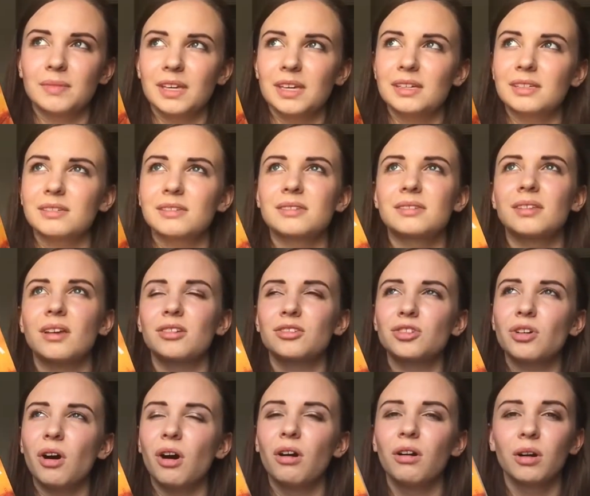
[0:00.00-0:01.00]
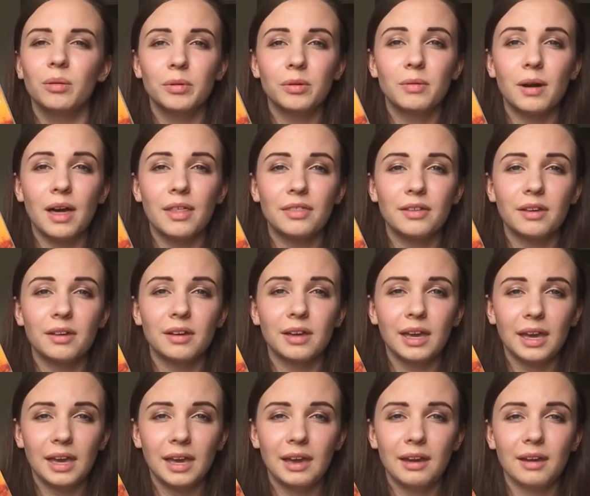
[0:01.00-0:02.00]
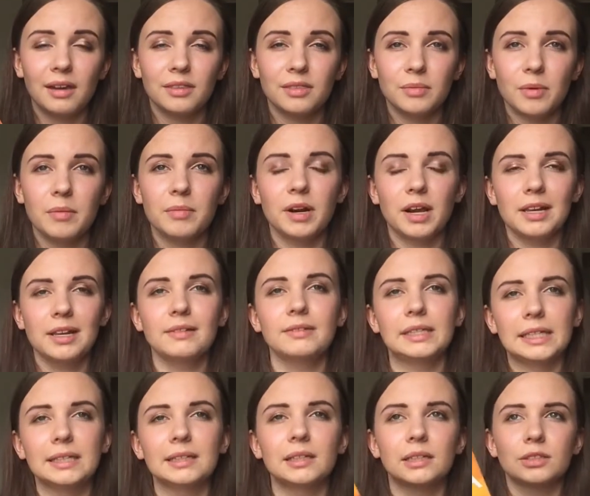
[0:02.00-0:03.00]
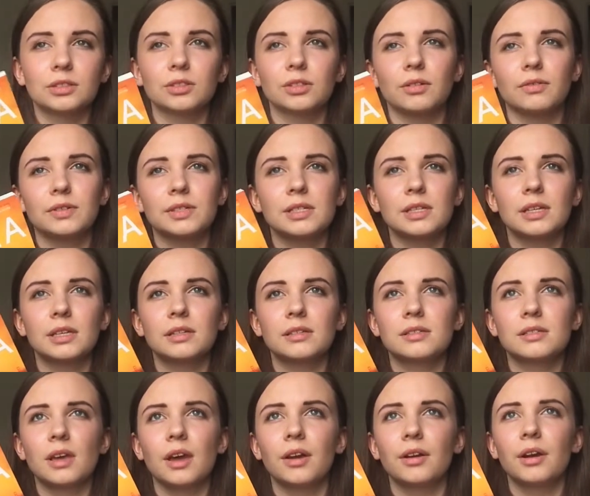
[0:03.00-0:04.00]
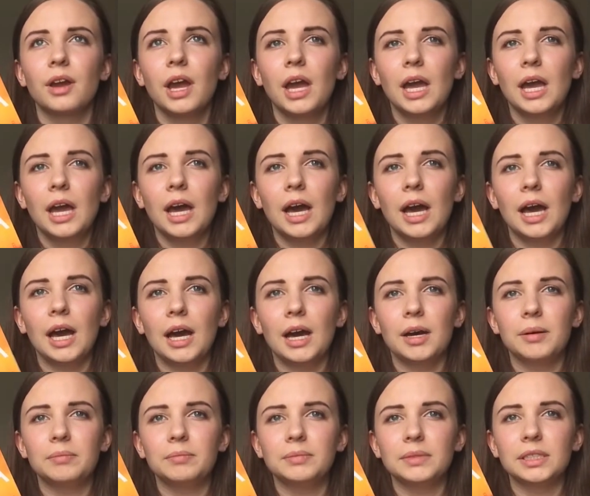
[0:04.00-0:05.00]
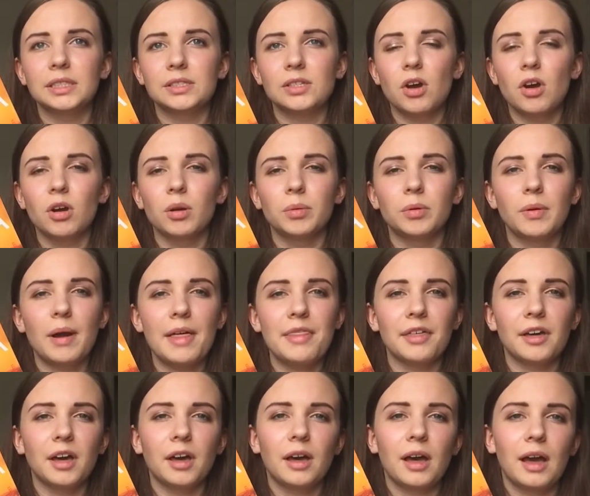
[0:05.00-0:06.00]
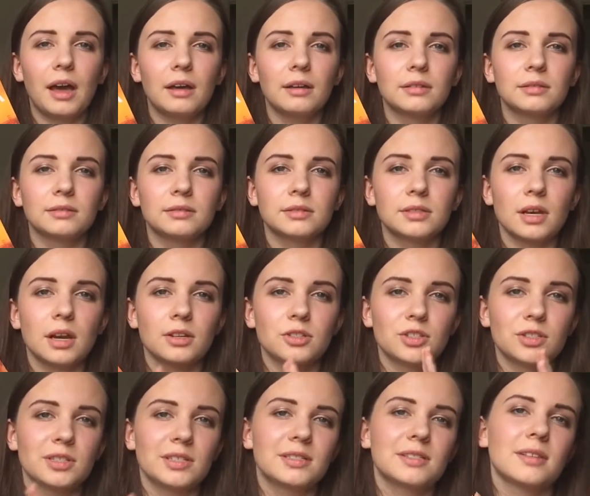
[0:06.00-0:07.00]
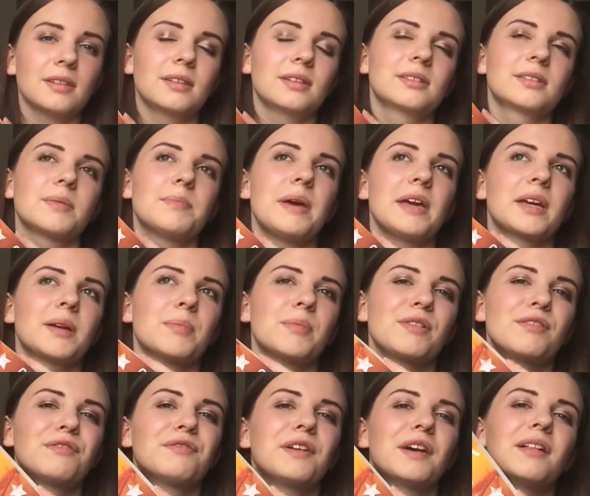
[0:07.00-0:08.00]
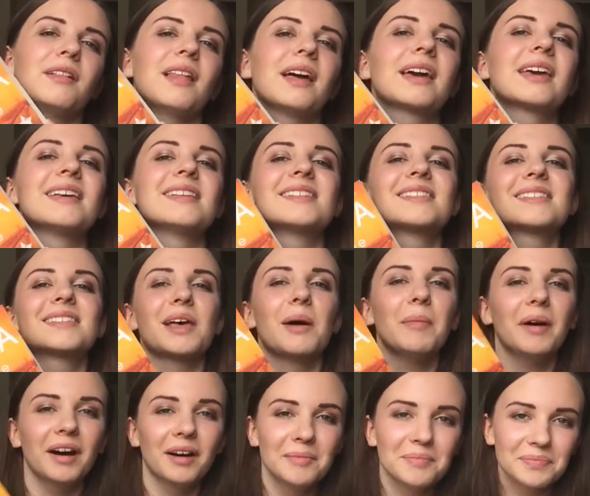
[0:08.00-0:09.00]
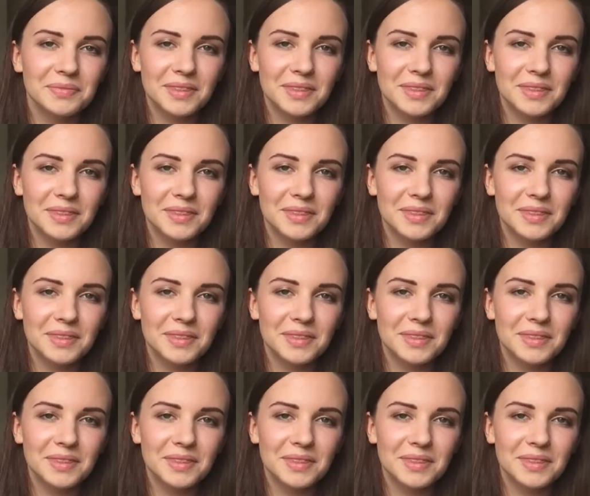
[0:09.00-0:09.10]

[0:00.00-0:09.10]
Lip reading: It's such horrible weather here at the moment. I live in England, obviously, so it's horrible weather and I just need something to make me feel like it's summer.